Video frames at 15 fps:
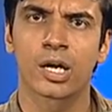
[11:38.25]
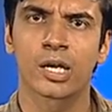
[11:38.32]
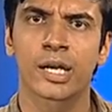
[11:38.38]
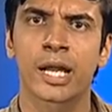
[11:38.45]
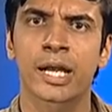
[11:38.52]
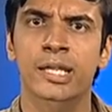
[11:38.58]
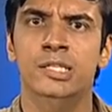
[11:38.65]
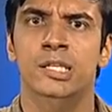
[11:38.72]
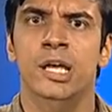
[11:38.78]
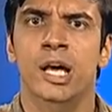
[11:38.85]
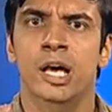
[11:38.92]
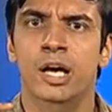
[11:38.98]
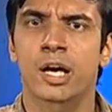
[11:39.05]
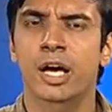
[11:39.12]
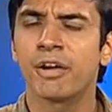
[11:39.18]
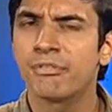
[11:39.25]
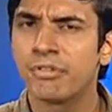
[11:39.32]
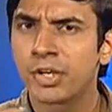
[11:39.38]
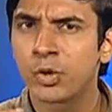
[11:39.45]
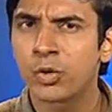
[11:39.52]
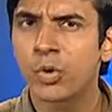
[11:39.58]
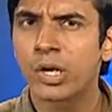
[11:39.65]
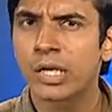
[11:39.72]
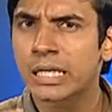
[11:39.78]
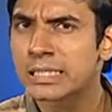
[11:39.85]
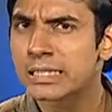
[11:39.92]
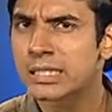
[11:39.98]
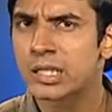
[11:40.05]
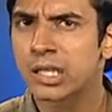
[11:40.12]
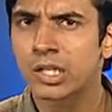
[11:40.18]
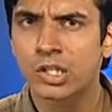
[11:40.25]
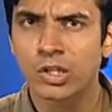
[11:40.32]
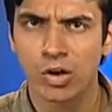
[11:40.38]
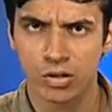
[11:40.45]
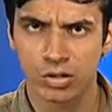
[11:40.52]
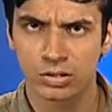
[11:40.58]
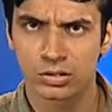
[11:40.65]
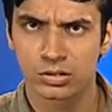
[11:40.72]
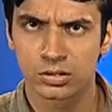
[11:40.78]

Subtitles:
That is, if we do not consider torque